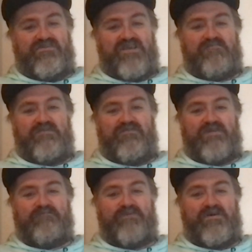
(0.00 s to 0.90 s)
Jeremy
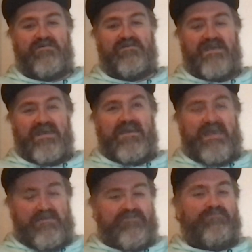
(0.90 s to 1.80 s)
Frimpong.
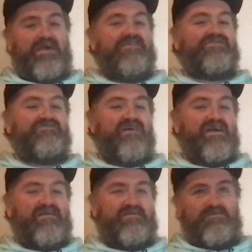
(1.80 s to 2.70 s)
He was playing as a right